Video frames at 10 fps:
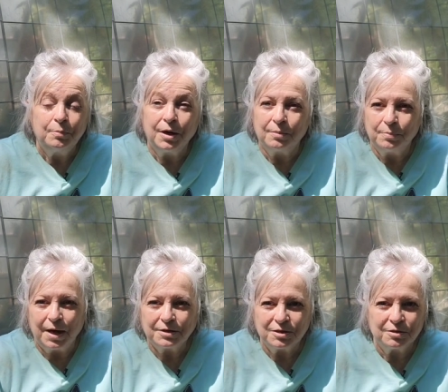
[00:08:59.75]
But
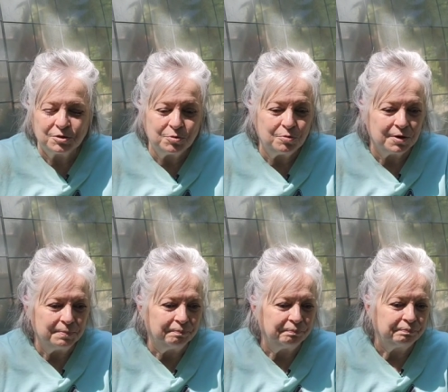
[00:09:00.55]
back to the
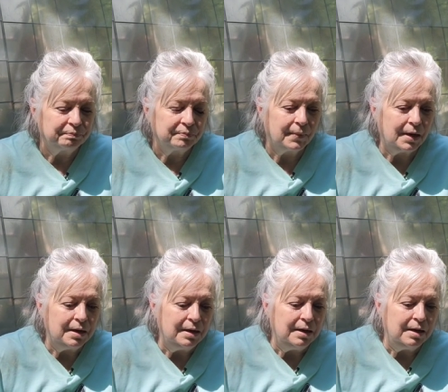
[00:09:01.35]
story.
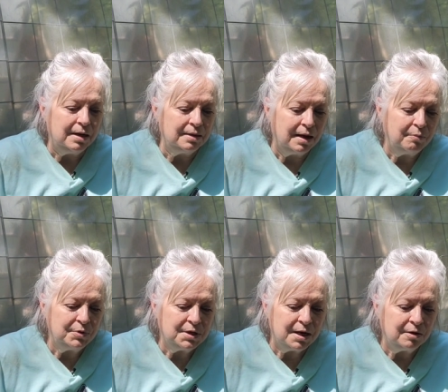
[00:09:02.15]
And they
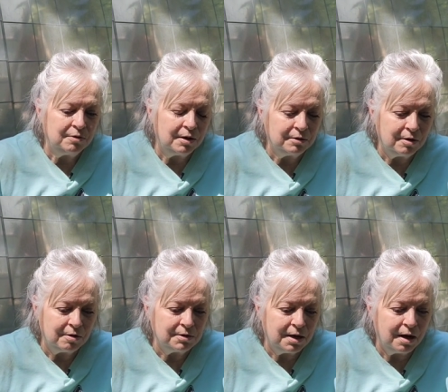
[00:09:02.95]
would take a, a
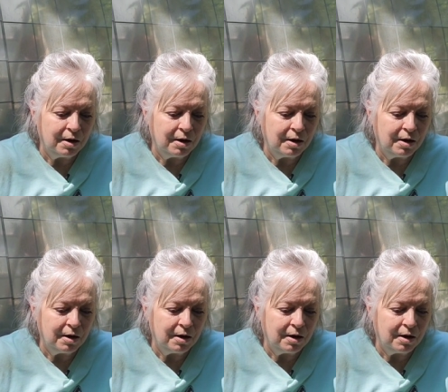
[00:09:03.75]
garden